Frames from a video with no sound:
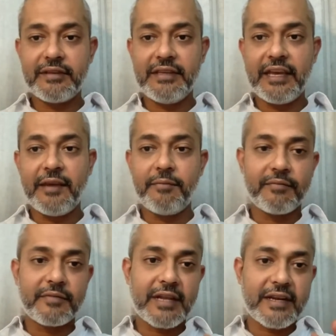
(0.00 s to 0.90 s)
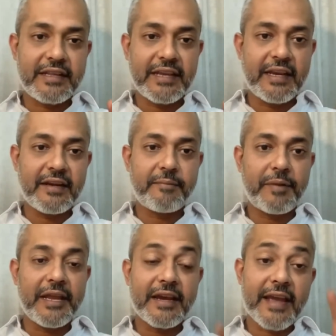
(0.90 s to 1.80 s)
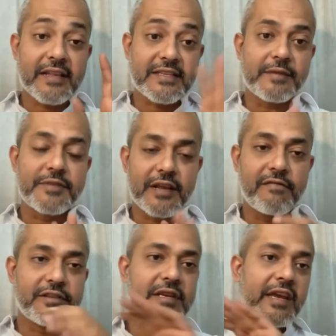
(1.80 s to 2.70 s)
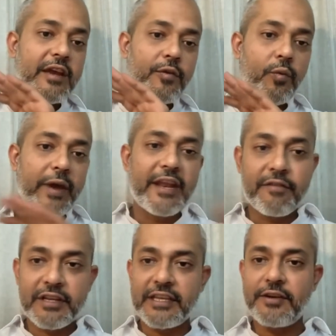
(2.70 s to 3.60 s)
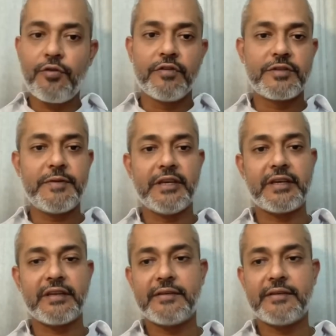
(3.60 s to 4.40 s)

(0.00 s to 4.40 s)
game that they play against themselves whenever they overspeak,